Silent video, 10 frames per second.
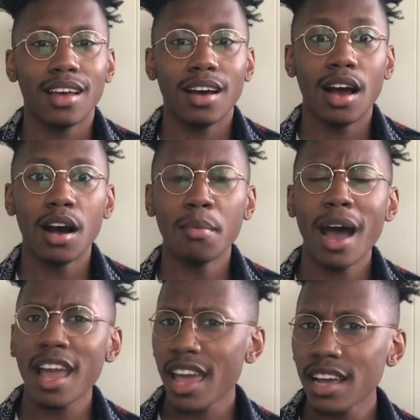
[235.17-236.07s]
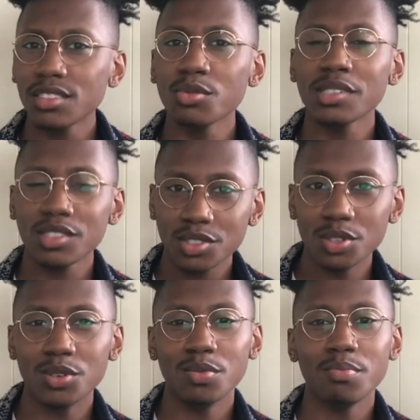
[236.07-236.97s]
Um, I had to
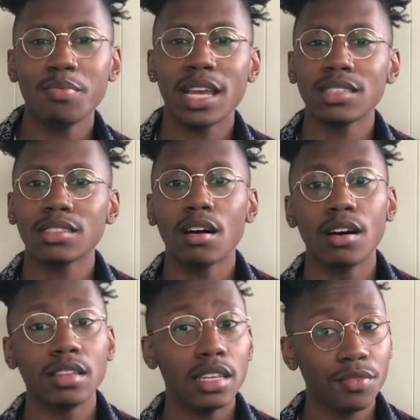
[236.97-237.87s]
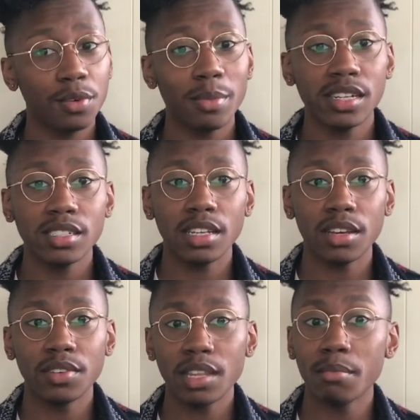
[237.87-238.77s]
assume, based on the information
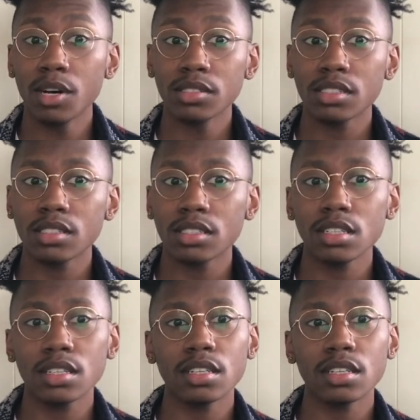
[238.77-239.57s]
given, that most